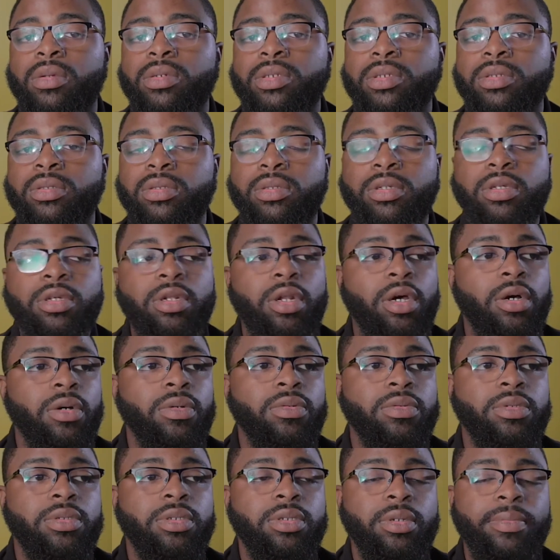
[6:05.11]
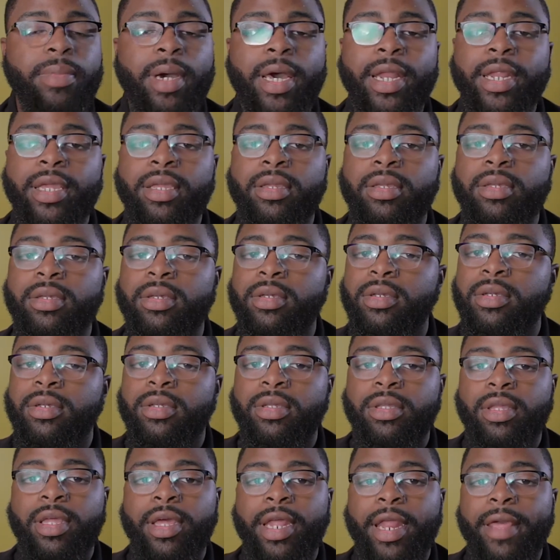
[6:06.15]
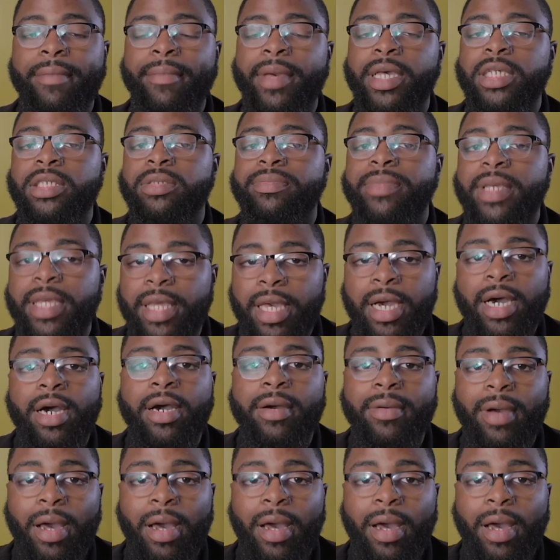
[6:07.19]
Somebody, they messed me up.